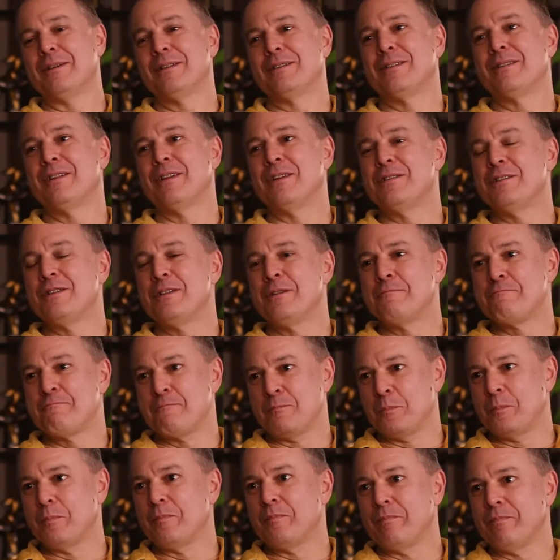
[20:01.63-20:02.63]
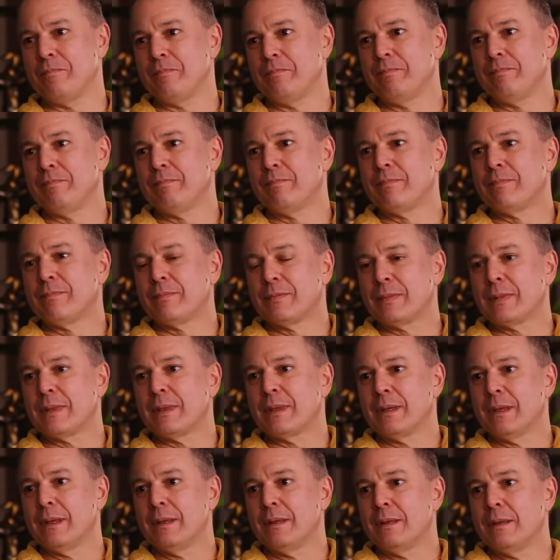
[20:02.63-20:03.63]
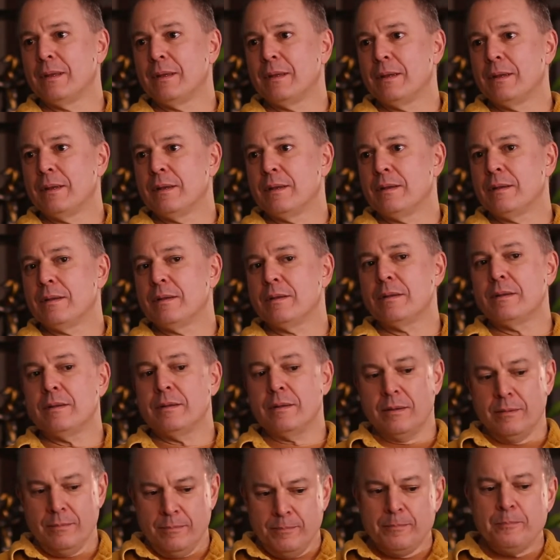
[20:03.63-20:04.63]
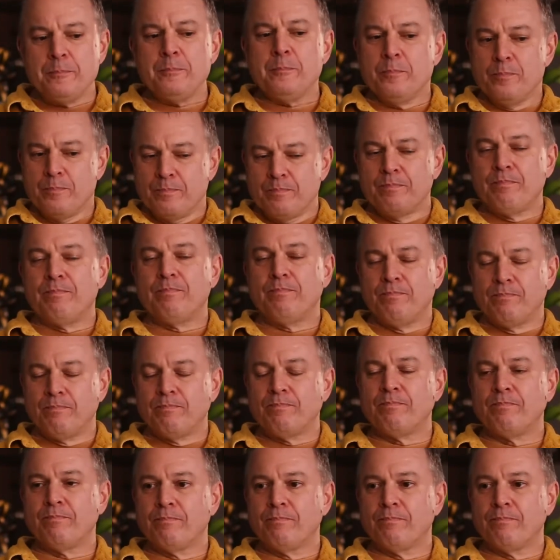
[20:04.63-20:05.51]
But the experience of it is consistent enough that you